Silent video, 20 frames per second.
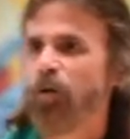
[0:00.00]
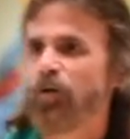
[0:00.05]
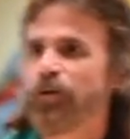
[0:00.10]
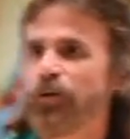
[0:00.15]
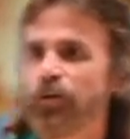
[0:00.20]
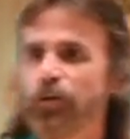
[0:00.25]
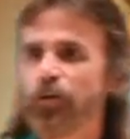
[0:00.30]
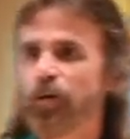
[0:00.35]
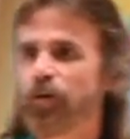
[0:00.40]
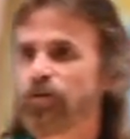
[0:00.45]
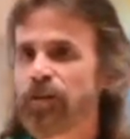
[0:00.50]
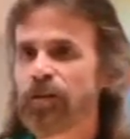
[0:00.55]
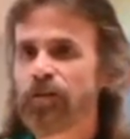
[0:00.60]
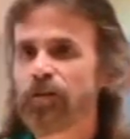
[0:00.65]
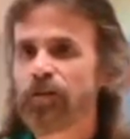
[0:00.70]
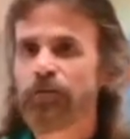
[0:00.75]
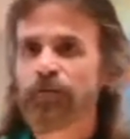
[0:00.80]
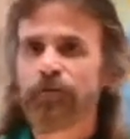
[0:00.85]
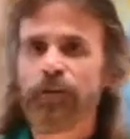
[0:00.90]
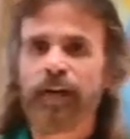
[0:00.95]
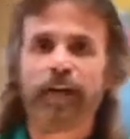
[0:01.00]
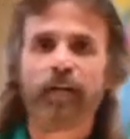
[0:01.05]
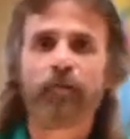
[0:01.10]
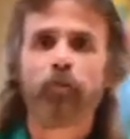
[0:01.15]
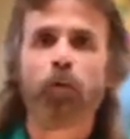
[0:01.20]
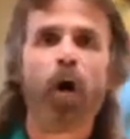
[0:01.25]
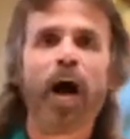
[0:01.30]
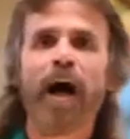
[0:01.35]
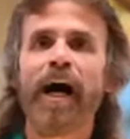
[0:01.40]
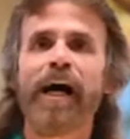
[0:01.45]
Oh, you of little
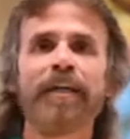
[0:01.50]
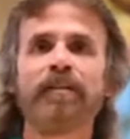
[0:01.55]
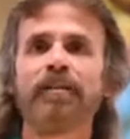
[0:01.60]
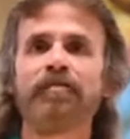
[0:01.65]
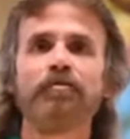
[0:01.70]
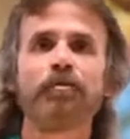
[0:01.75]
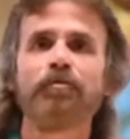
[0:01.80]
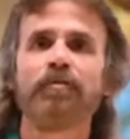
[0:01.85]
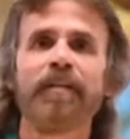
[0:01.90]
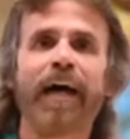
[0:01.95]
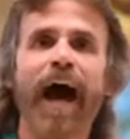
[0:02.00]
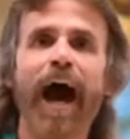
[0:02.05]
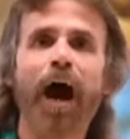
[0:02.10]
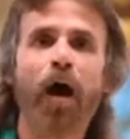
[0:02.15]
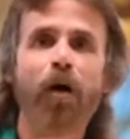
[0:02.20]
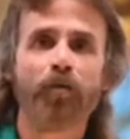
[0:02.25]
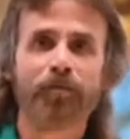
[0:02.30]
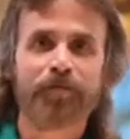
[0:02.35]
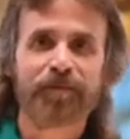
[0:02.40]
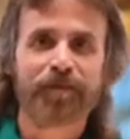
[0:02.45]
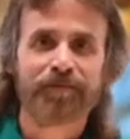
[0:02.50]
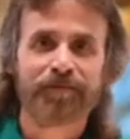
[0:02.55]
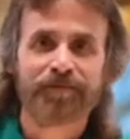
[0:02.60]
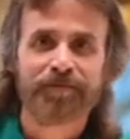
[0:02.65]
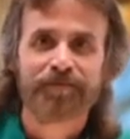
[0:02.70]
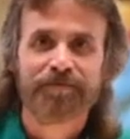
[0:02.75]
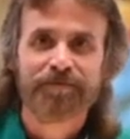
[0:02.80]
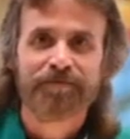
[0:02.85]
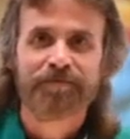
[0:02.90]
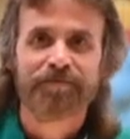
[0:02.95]
faith, why did you
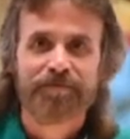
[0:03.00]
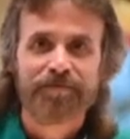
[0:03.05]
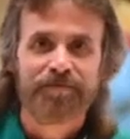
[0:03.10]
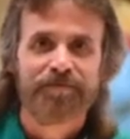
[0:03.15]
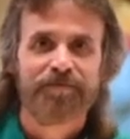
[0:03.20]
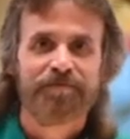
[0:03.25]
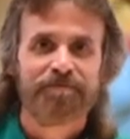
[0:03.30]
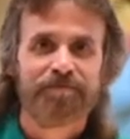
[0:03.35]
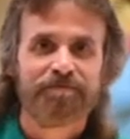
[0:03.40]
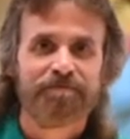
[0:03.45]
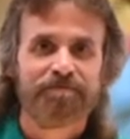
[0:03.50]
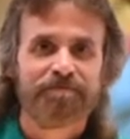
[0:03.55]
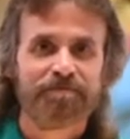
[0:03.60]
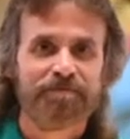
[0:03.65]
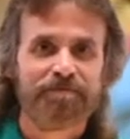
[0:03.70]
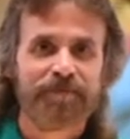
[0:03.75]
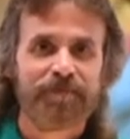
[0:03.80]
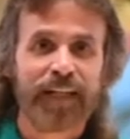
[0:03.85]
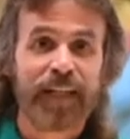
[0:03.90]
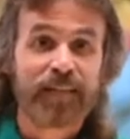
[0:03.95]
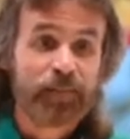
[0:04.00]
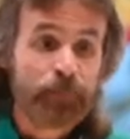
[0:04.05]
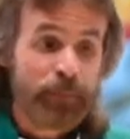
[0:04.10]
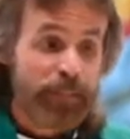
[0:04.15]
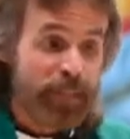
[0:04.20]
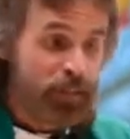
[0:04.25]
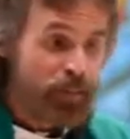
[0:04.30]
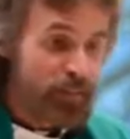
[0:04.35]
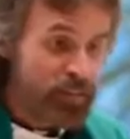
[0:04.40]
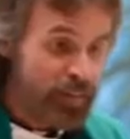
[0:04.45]
doubt?
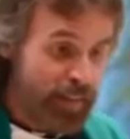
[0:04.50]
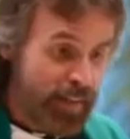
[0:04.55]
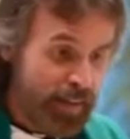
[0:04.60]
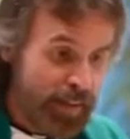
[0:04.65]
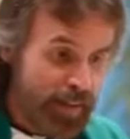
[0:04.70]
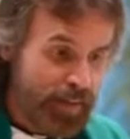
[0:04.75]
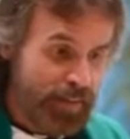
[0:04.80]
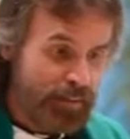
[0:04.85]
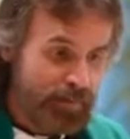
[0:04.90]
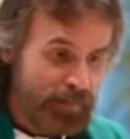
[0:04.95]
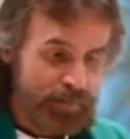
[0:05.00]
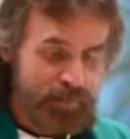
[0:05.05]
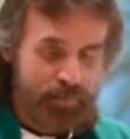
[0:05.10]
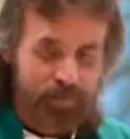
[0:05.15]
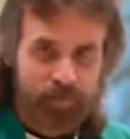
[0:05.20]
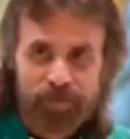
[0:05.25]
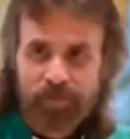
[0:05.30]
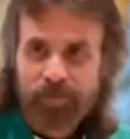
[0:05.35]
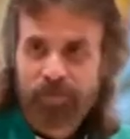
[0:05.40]
That's Peter today.